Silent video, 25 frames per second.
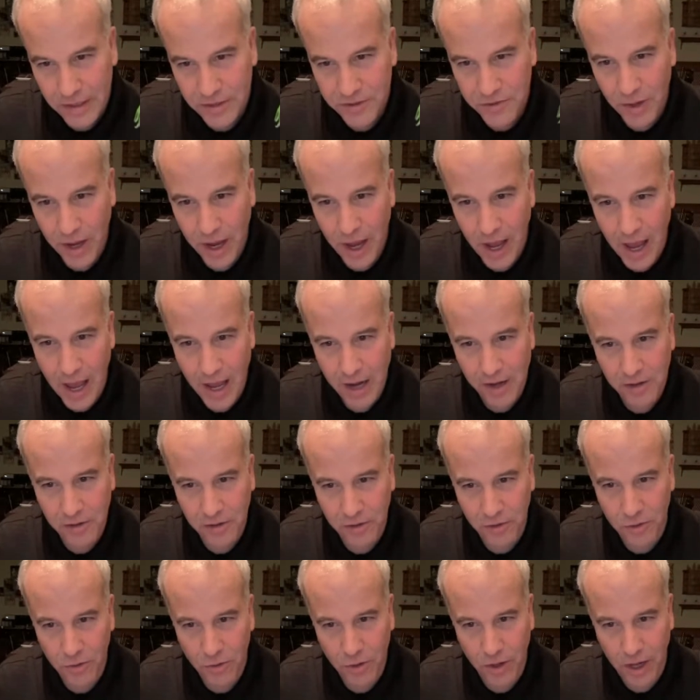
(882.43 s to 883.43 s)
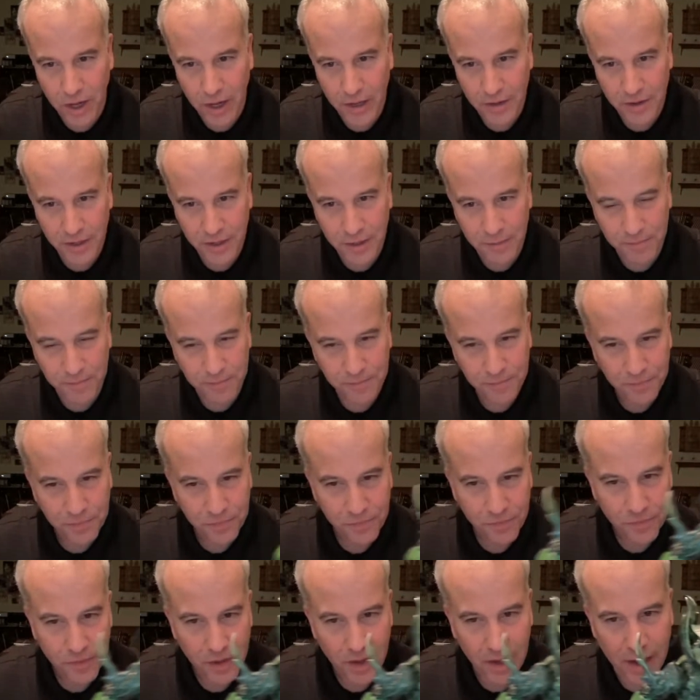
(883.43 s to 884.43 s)
So I hot glue gunned it,
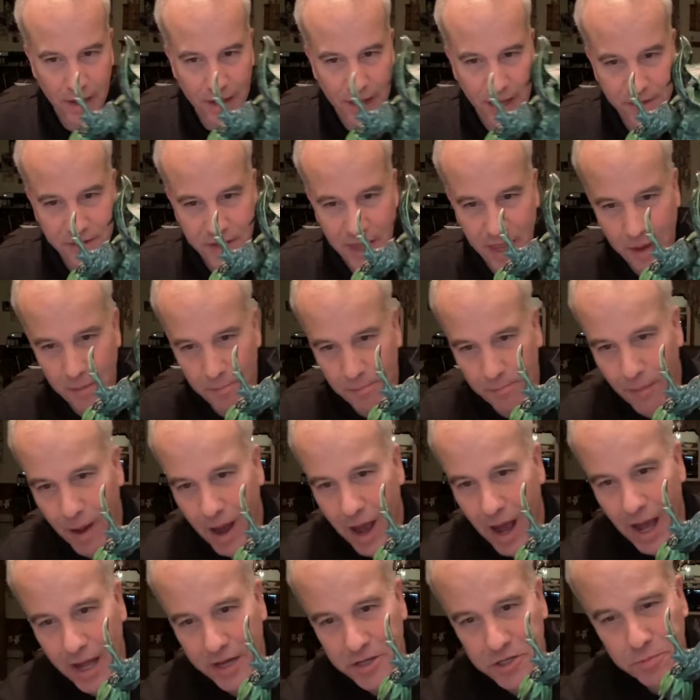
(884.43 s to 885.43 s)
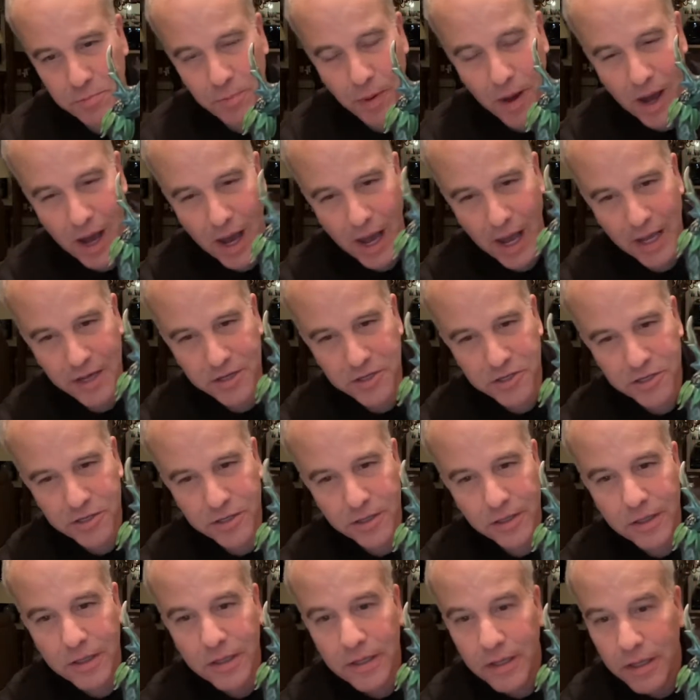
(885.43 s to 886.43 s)
and I take Mod Podge